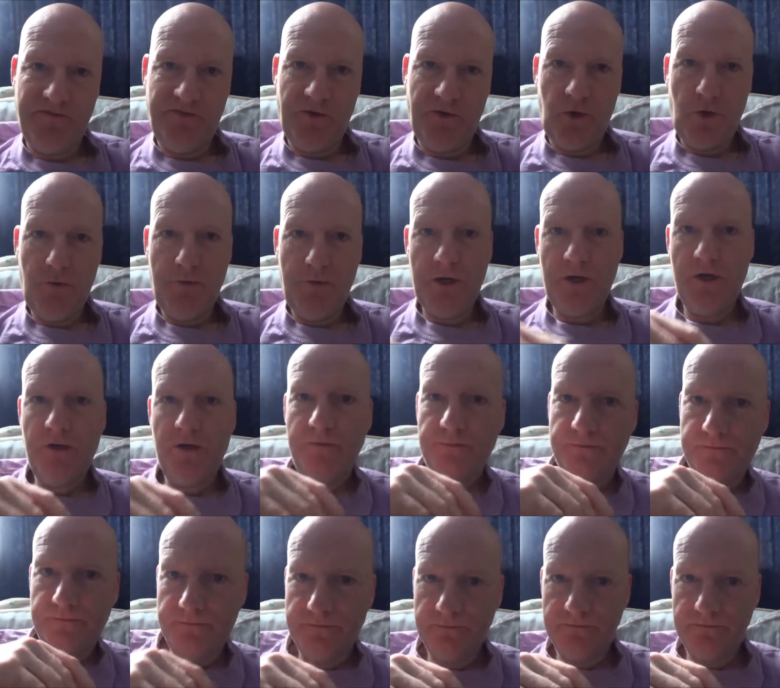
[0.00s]
the former
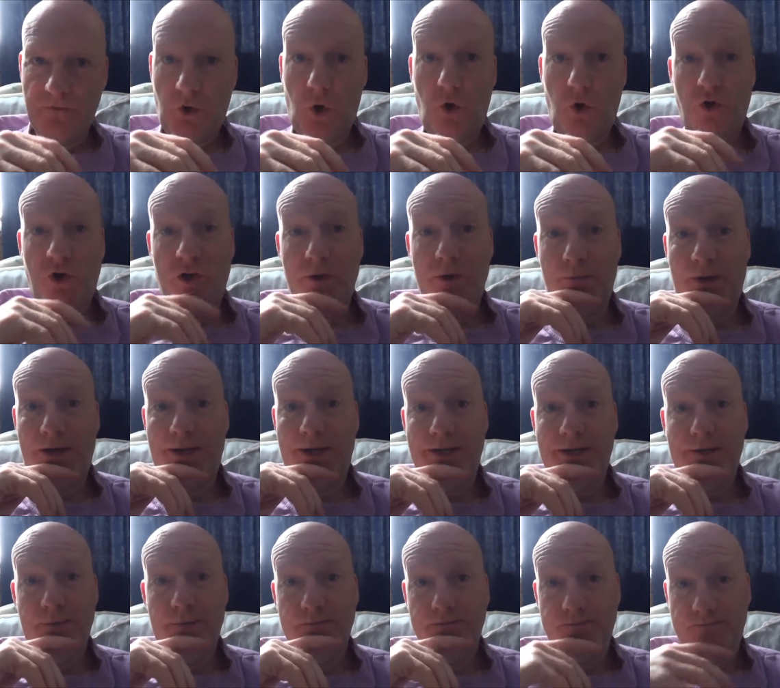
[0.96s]

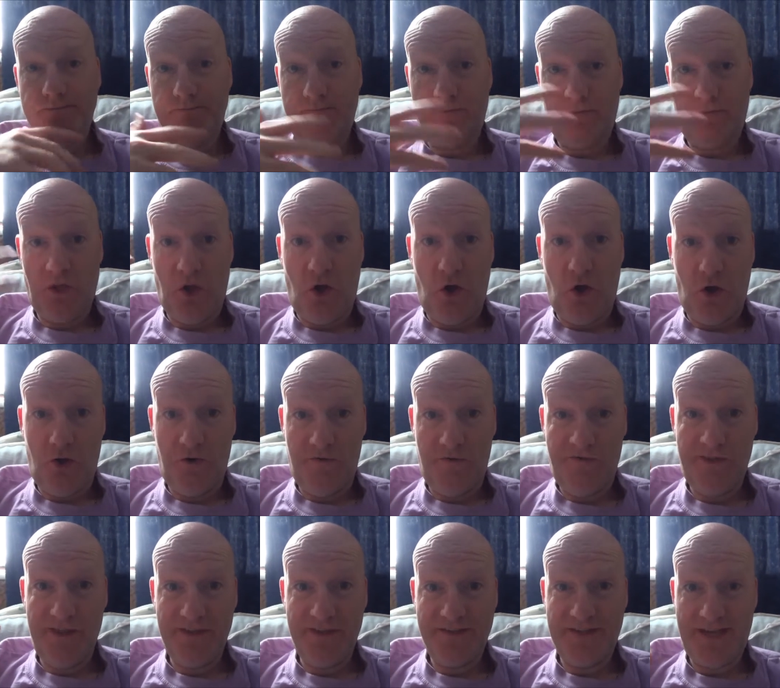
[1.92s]
occupier
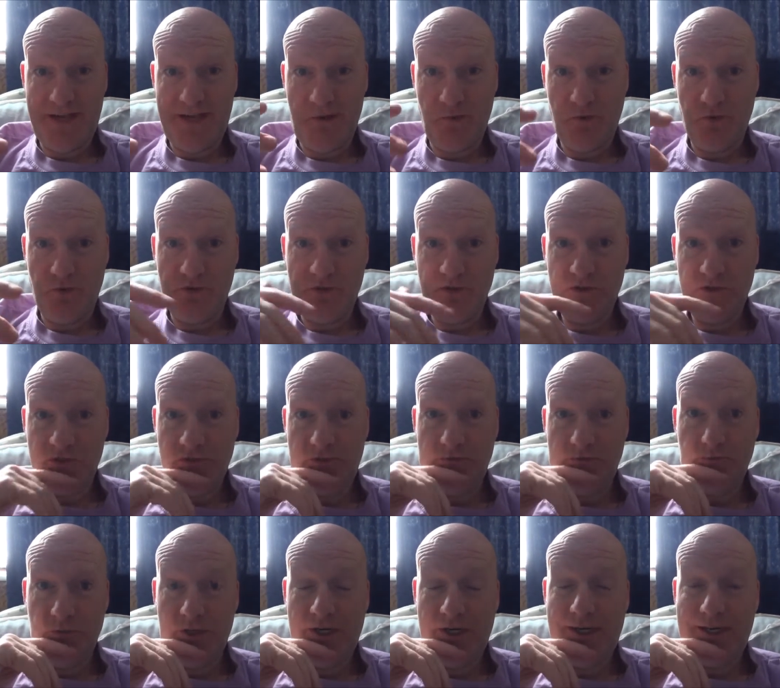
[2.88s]
of this house
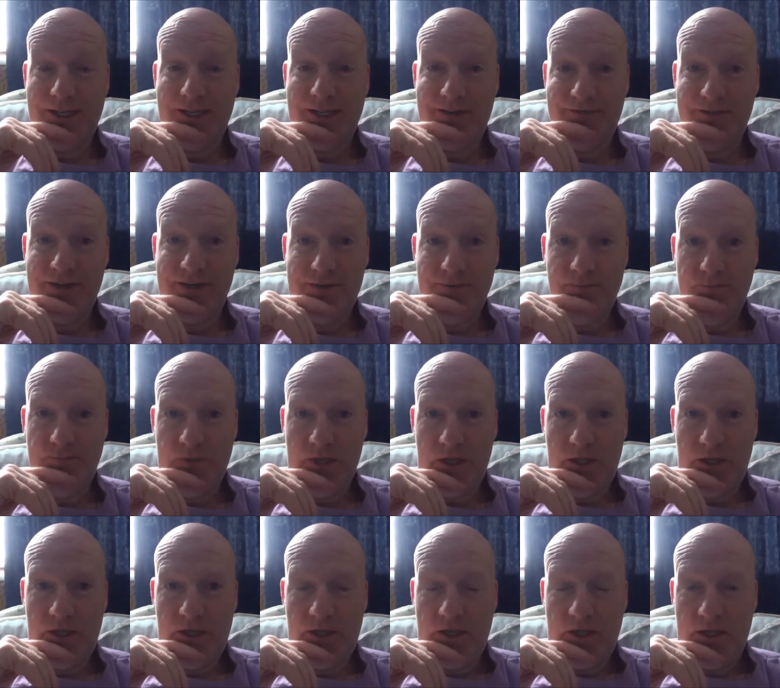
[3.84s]
where I live in
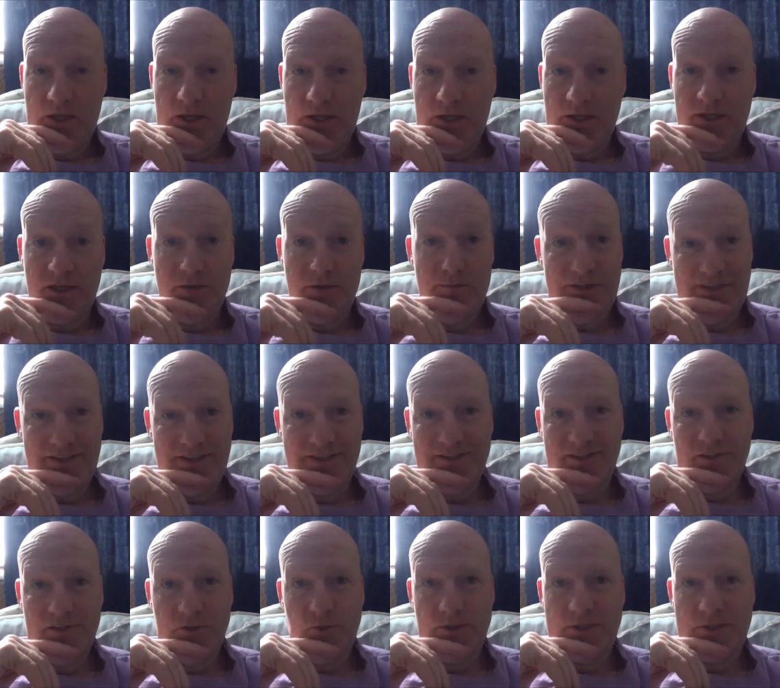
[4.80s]

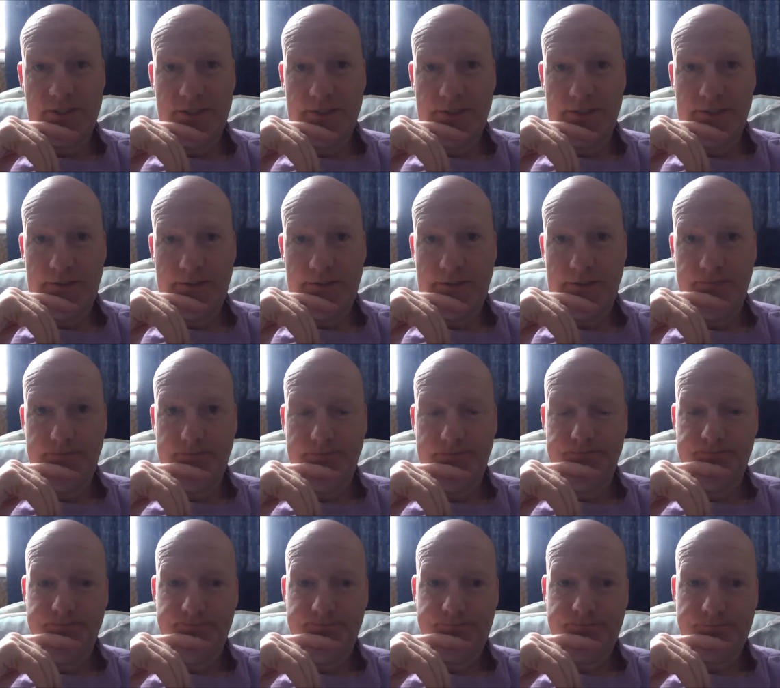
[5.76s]
committed suicide
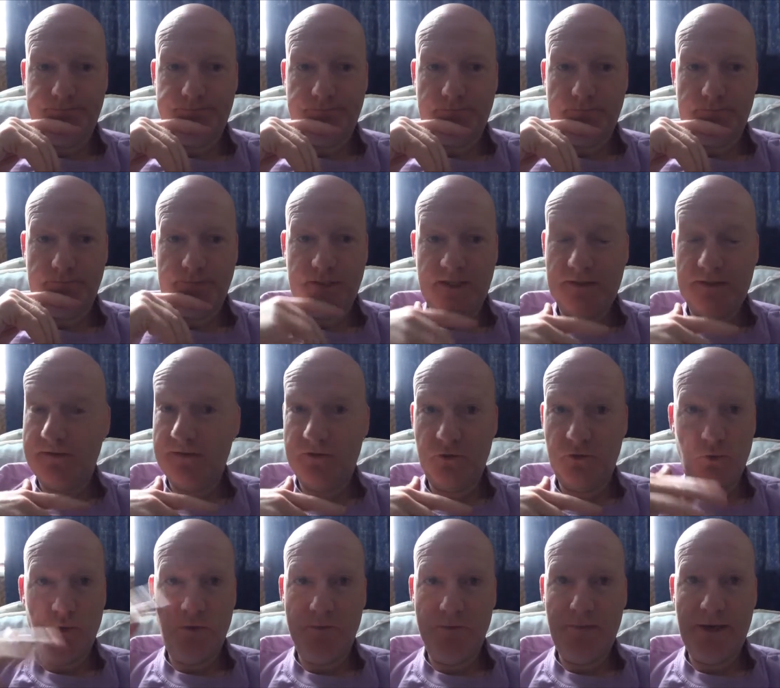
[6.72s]

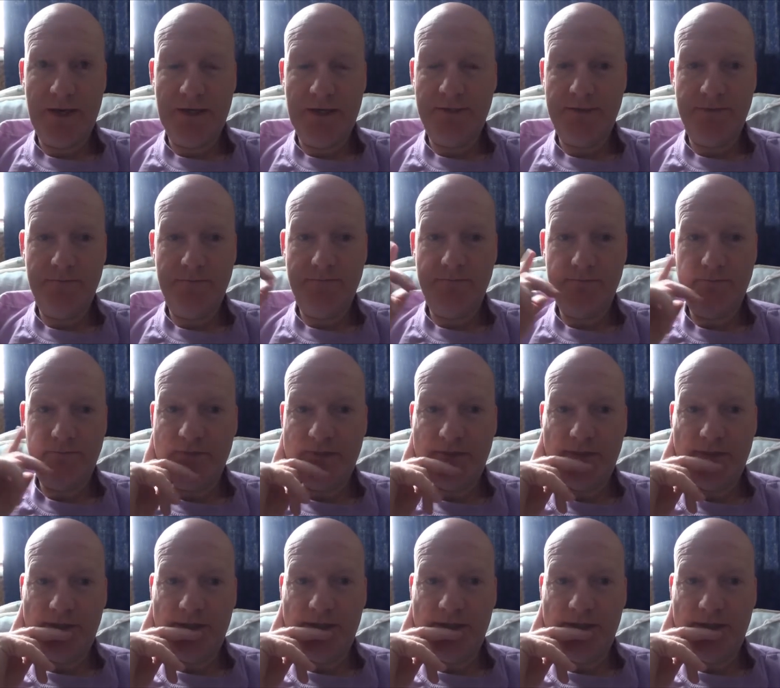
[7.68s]
going back
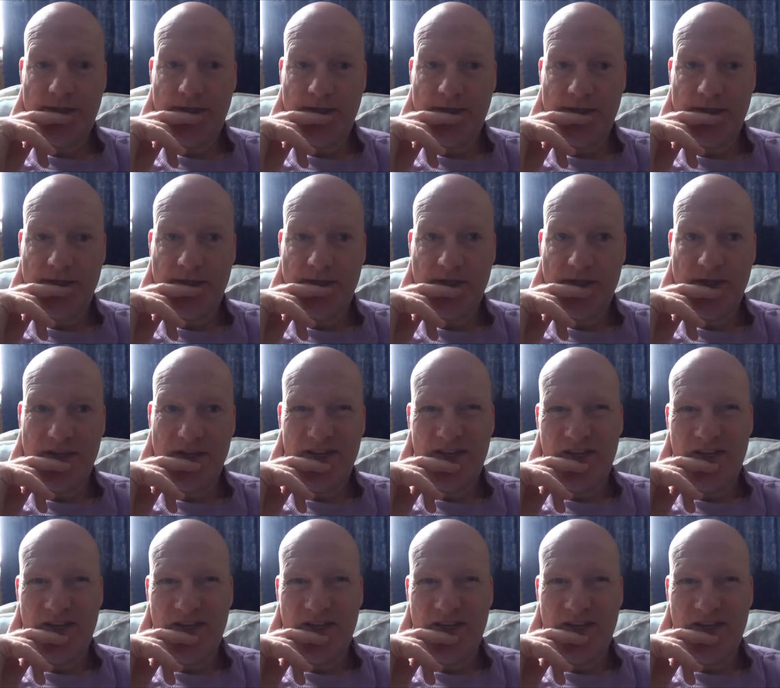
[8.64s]
in the uh,